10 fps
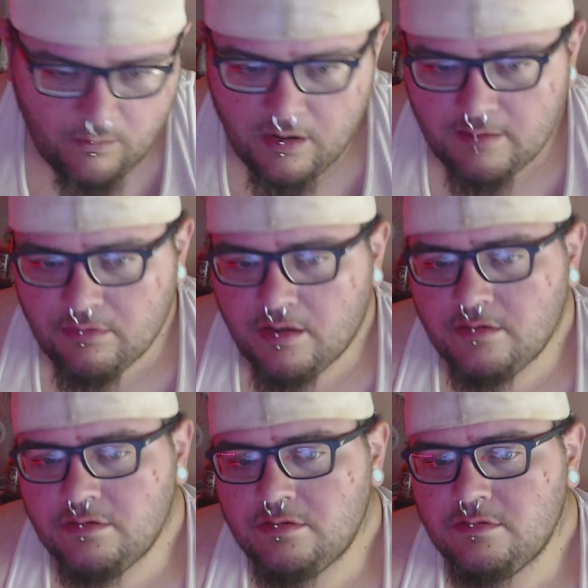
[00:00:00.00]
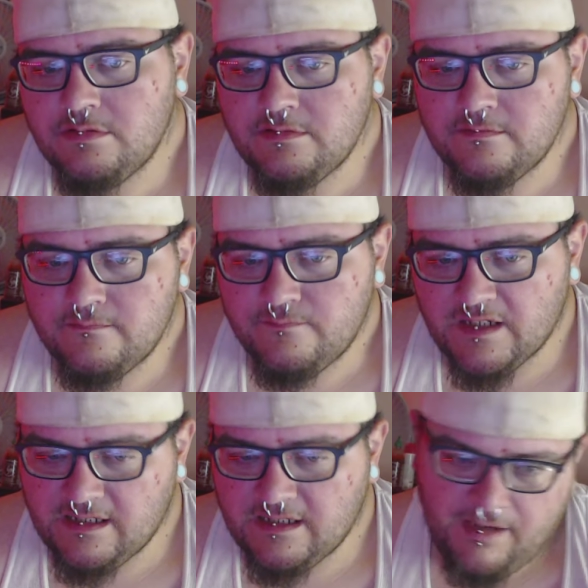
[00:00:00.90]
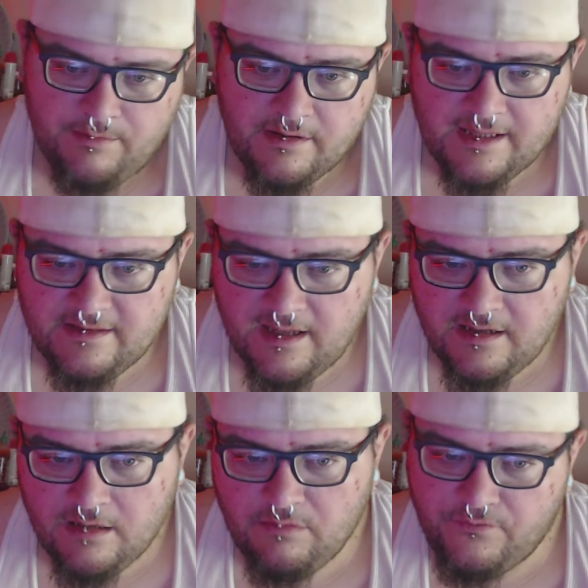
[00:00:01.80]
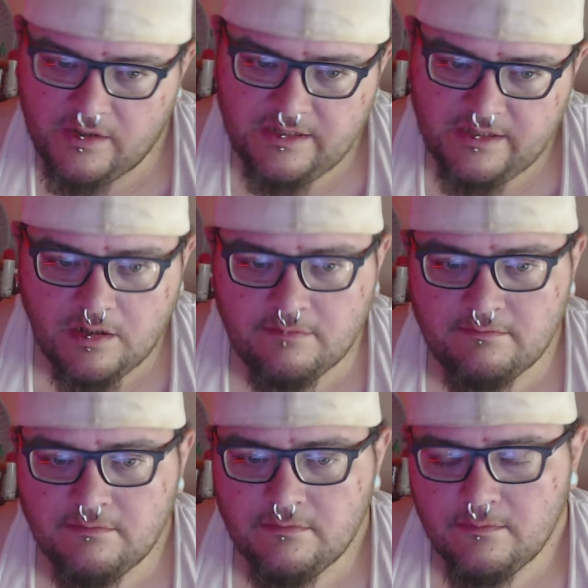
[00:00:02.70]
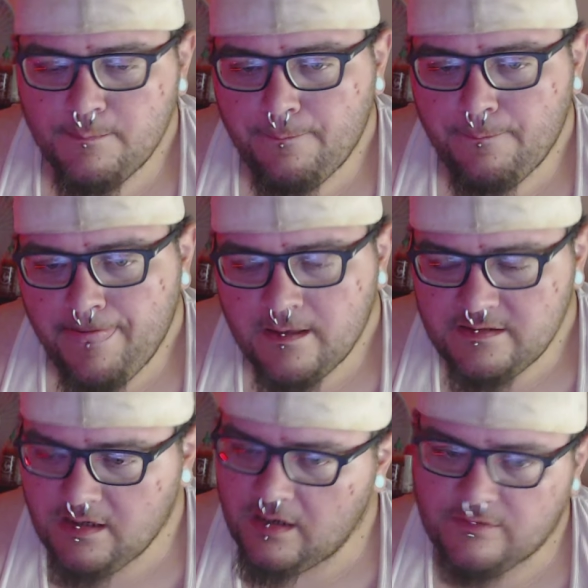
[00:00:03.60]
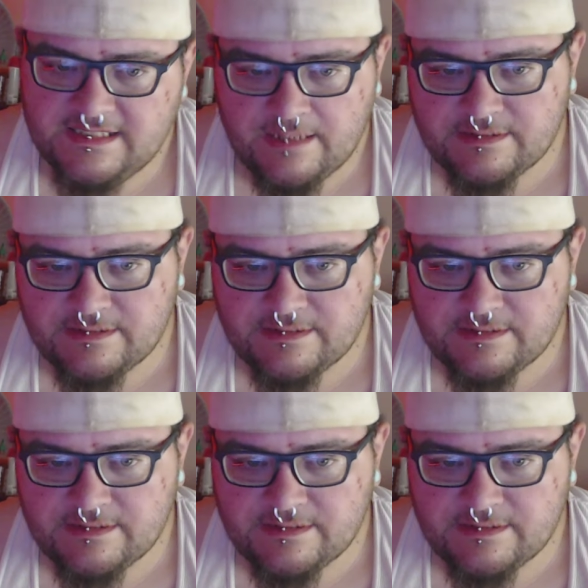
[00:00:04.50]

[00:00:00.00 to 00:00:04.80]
Fucking come at me like that, I'm gonna fuck you up. Don't ever say I'm a snitch. Ever.